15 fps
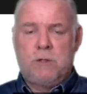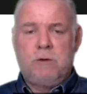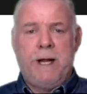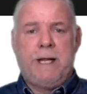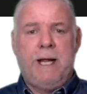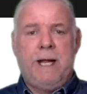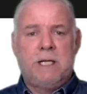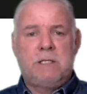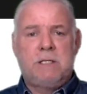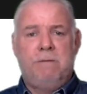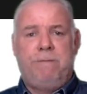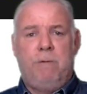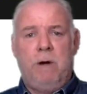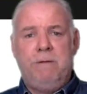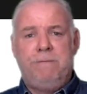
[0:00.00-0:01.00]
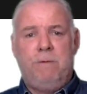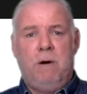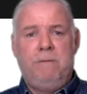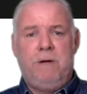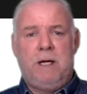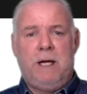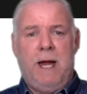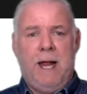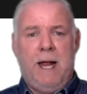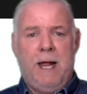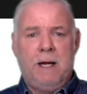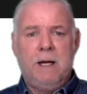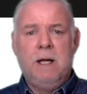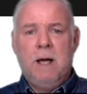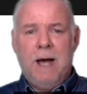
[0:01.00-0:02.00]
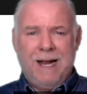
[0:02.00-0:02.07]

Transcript: try to catch the 44 if you can.